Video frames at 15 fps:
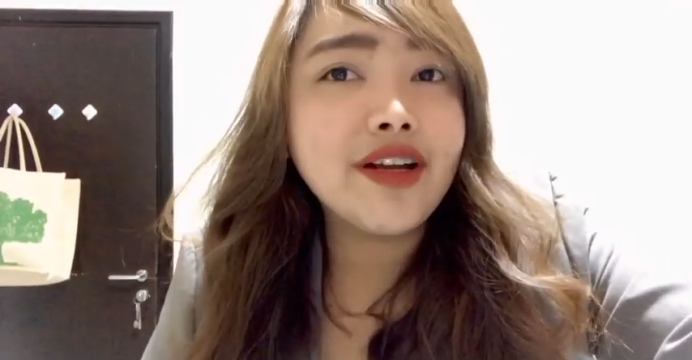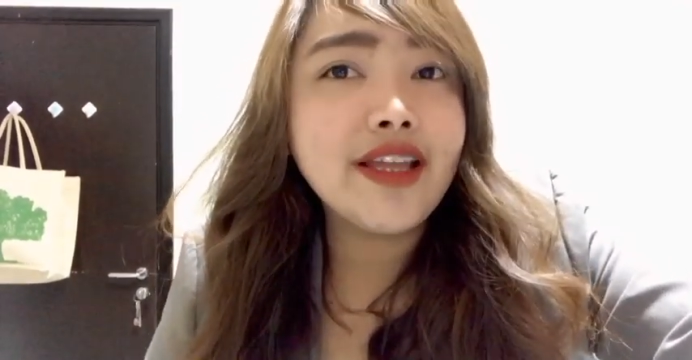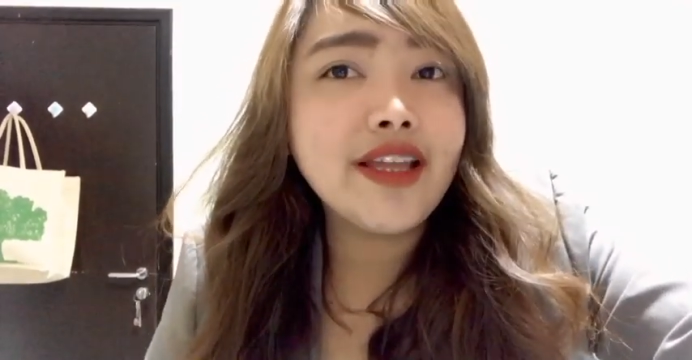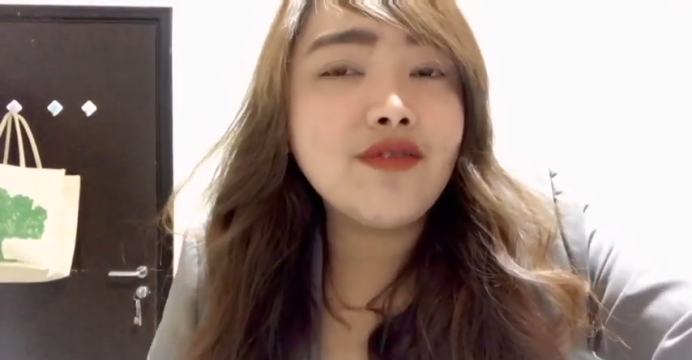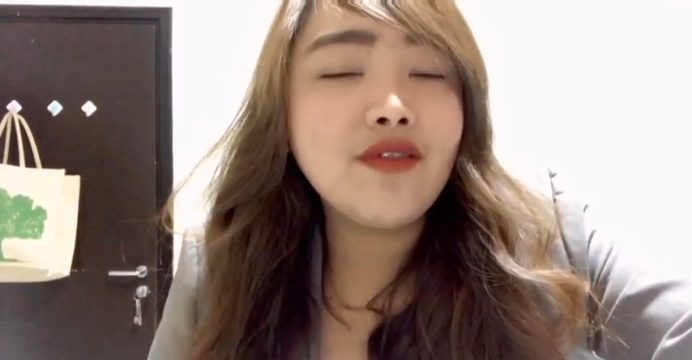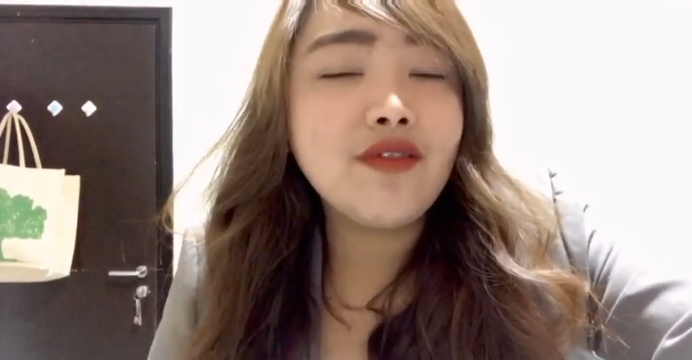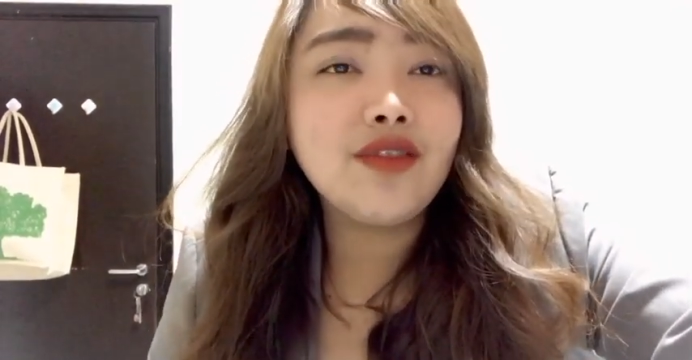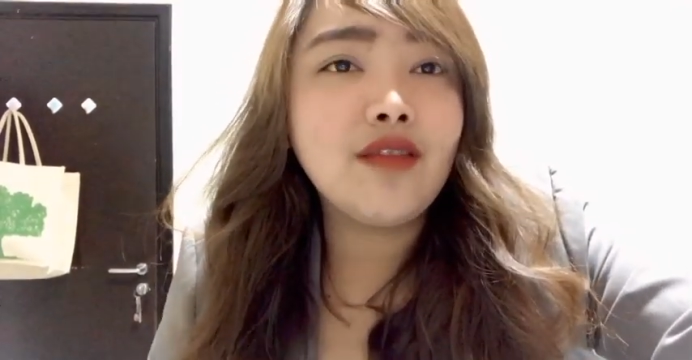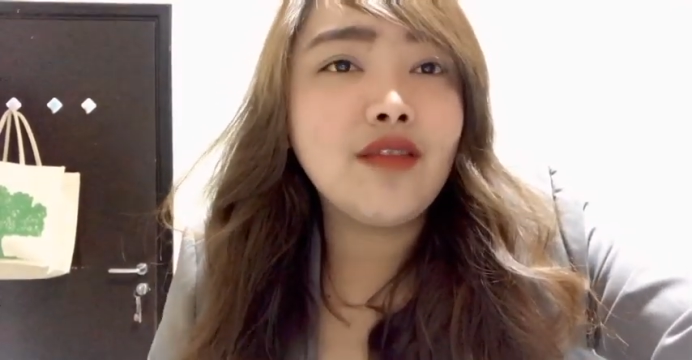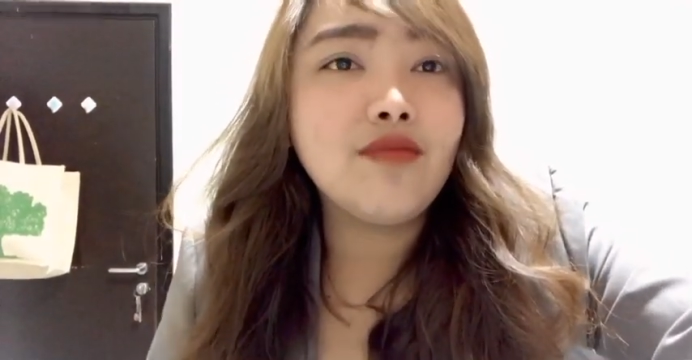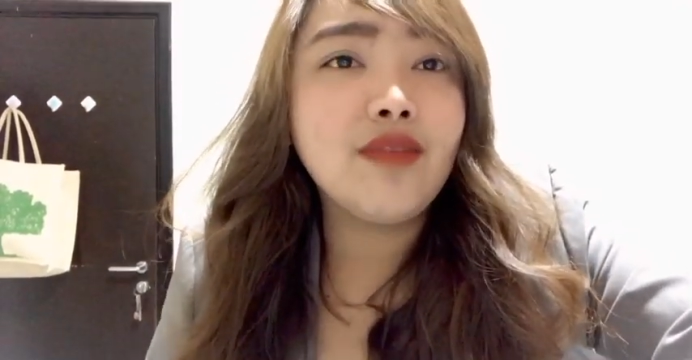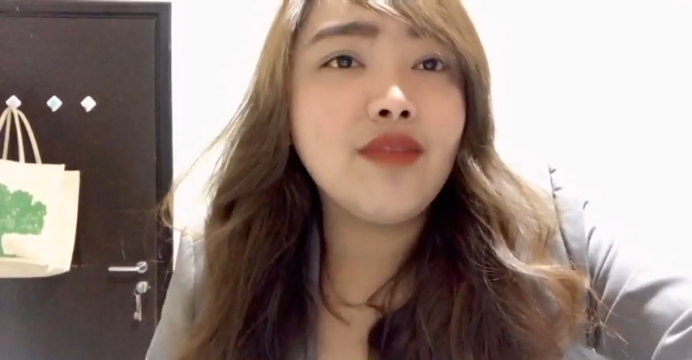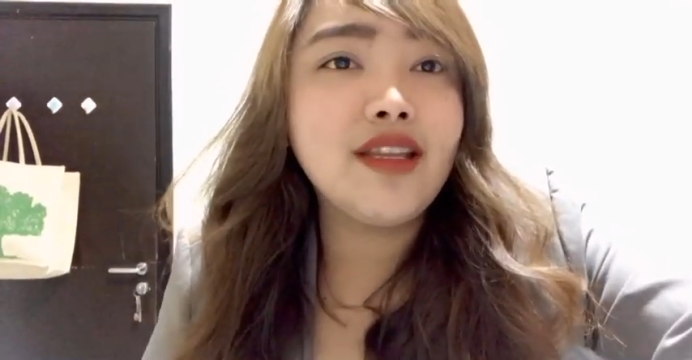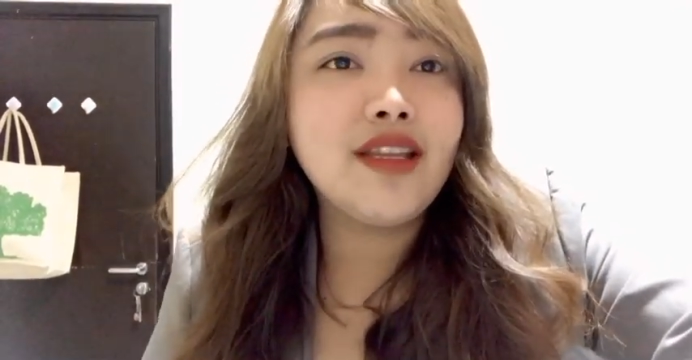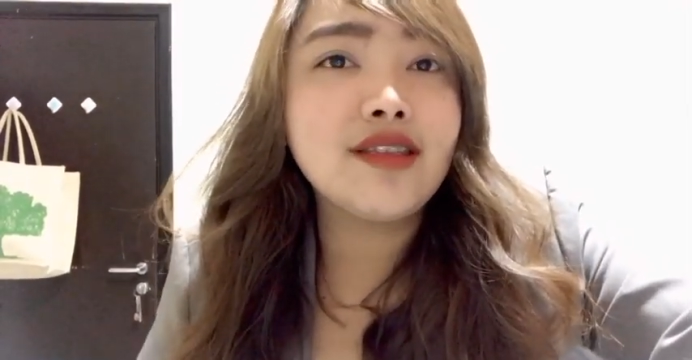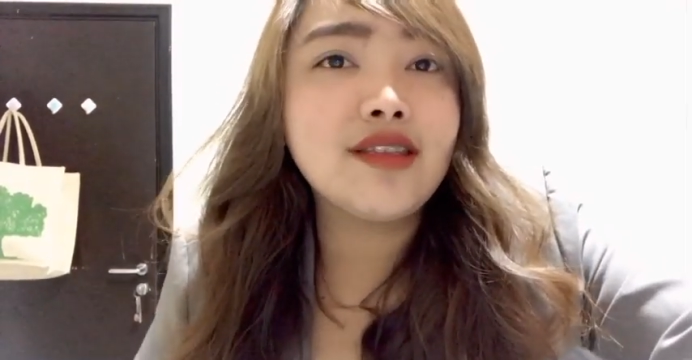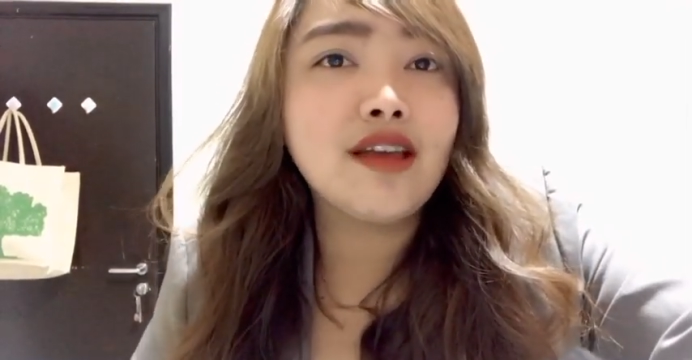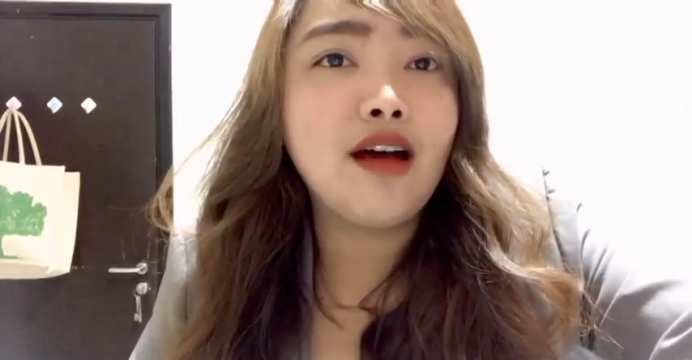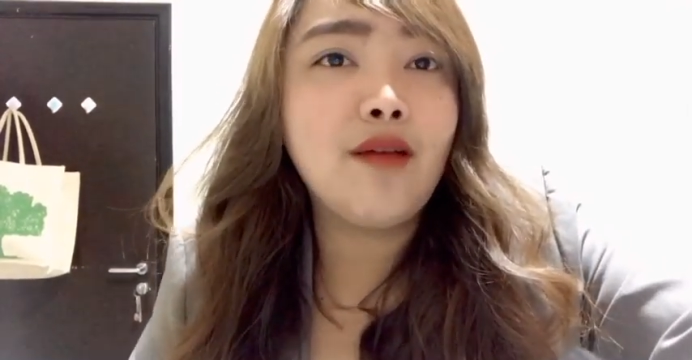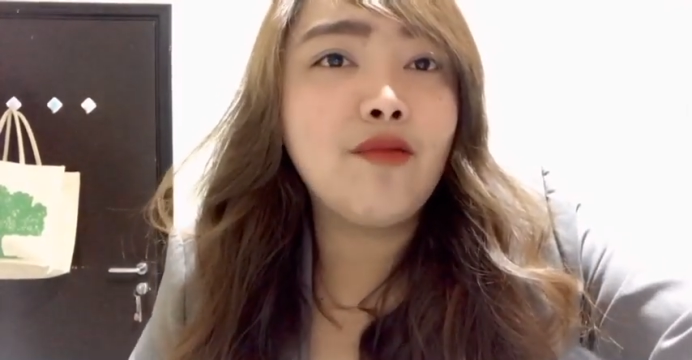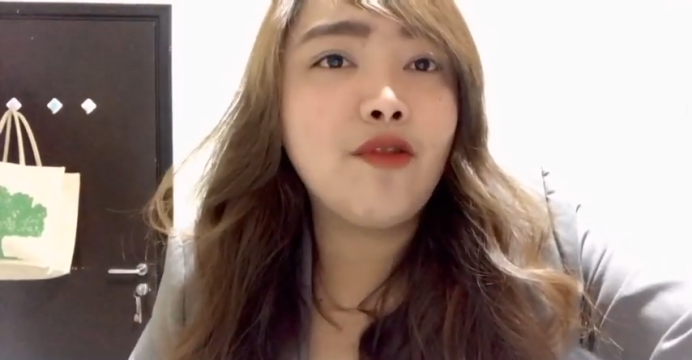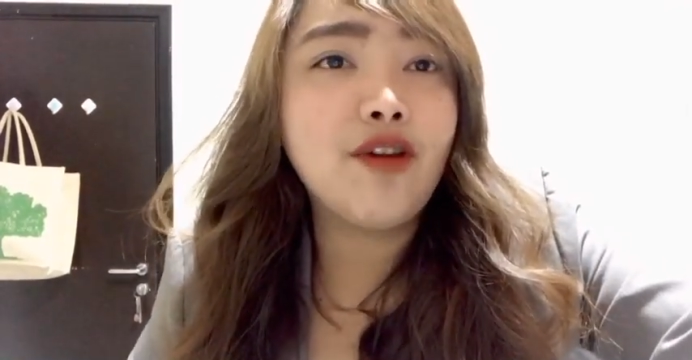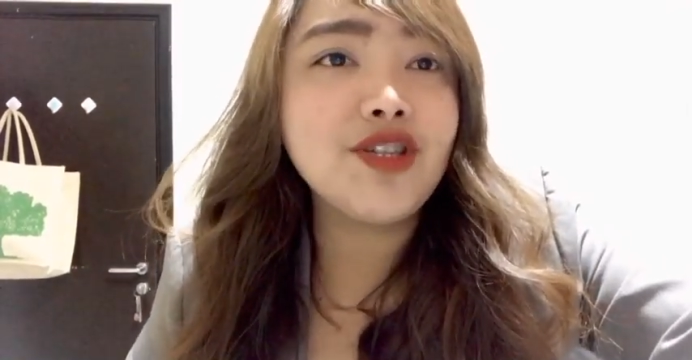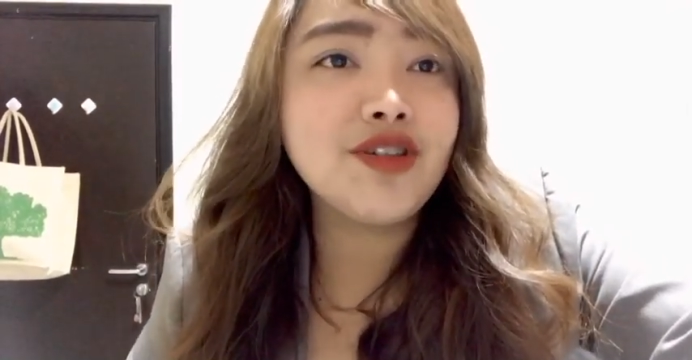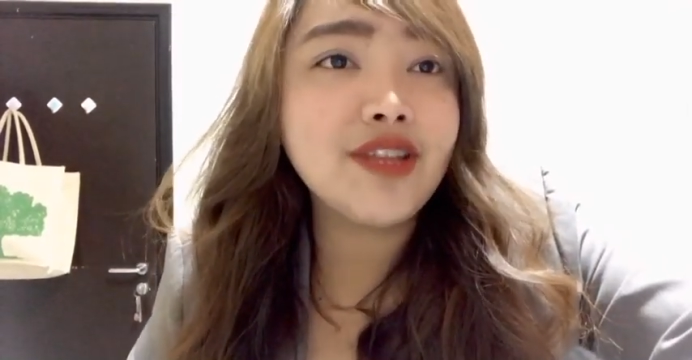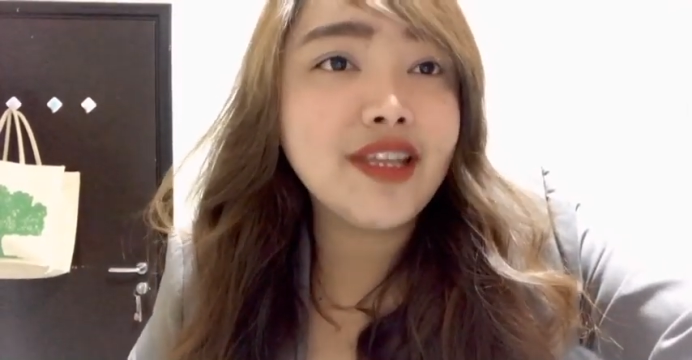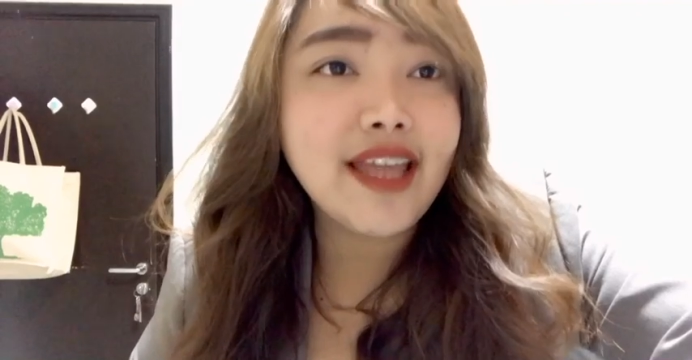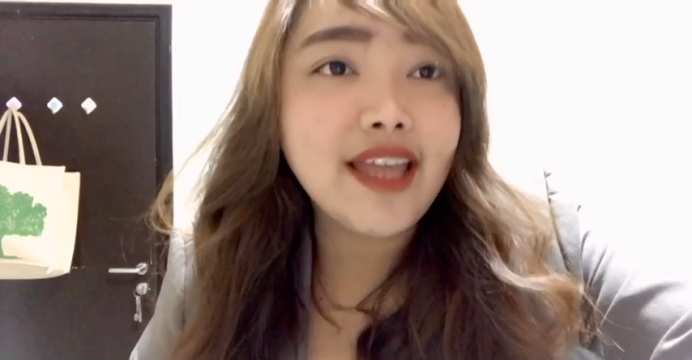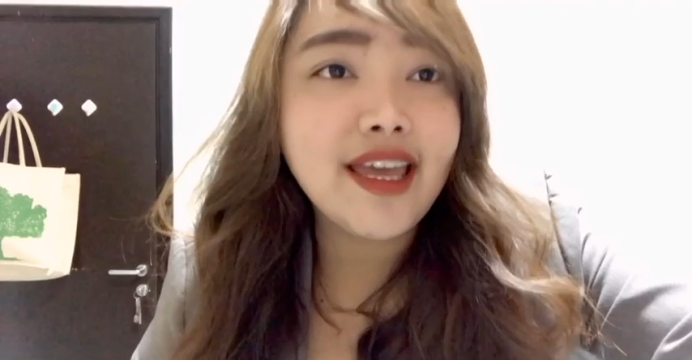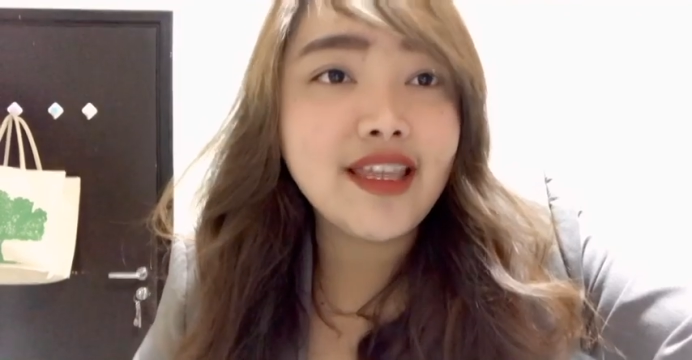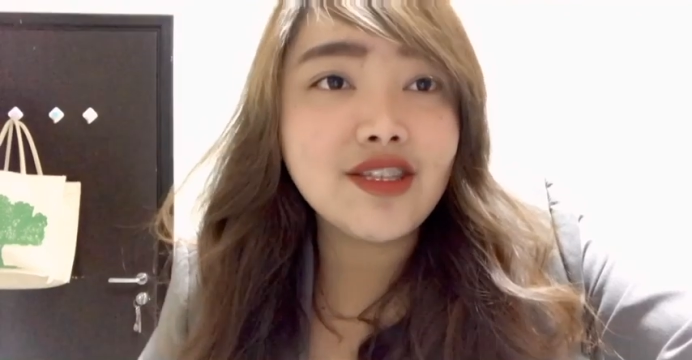fifteen minutes um, question and answer,